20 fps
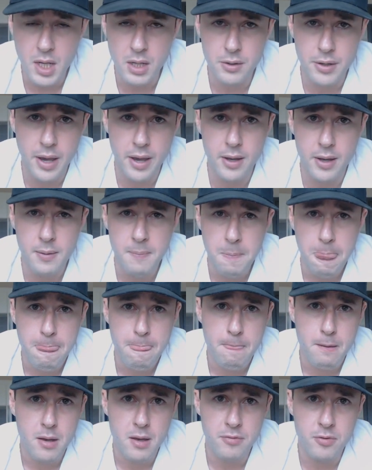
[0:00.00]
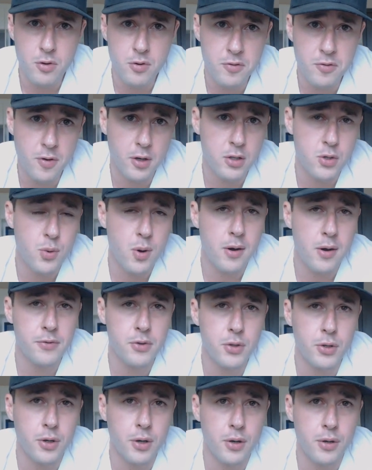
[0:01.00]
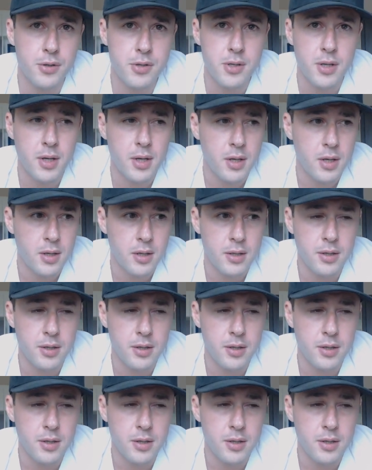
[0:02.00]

okay? If you fuck 12 new girls,